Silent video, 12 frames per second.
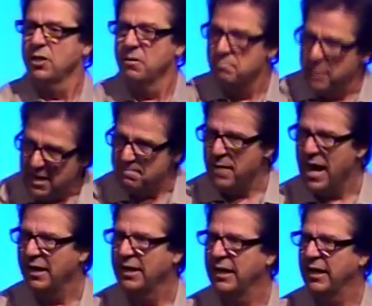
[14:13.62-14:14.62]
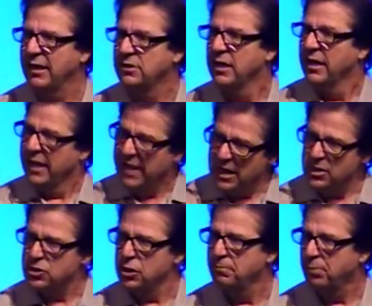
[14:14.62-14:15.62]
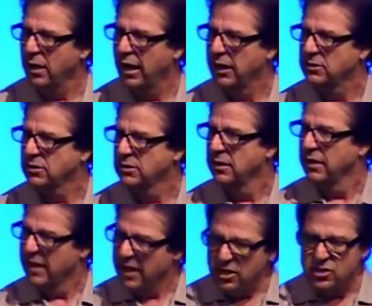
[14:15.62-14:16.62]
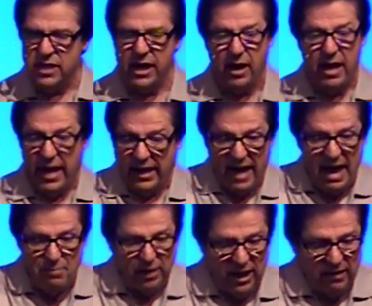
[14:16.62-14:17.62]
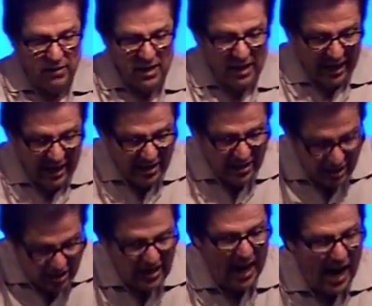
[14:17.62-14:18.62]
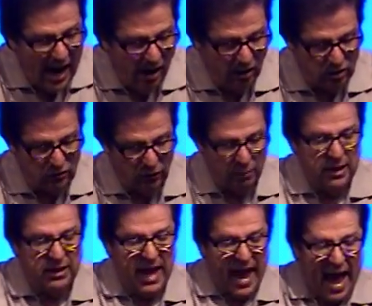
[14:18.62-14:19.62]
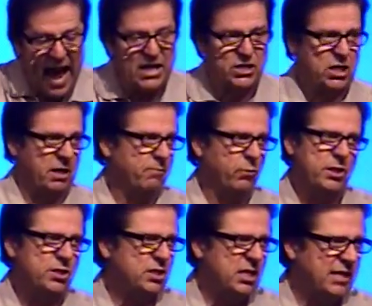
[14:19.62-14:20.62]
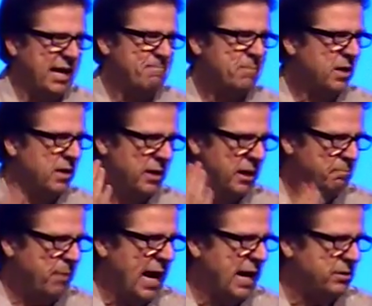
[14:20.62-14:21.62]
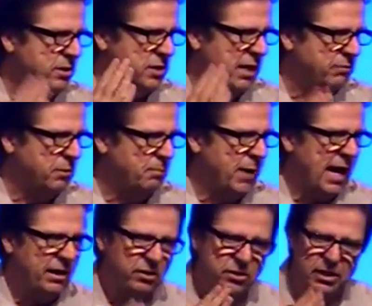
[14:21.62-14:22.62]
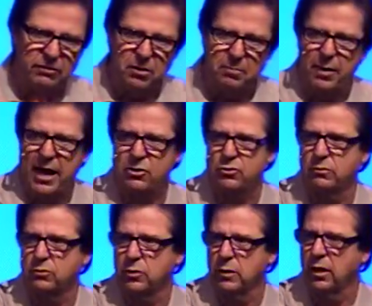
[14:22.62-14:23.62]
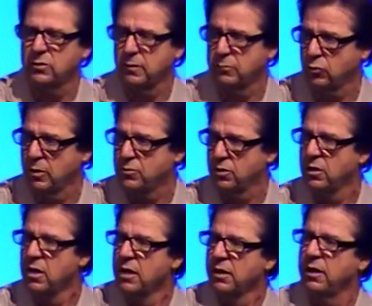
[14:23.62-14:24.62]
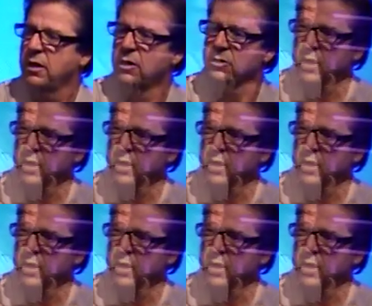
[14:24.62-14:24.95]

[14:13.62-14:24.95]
to meet my needs. He's in place, He's there. And I believe He desires for me to ask Him. We see that in passage after passage after passage uh, of Scripture that here's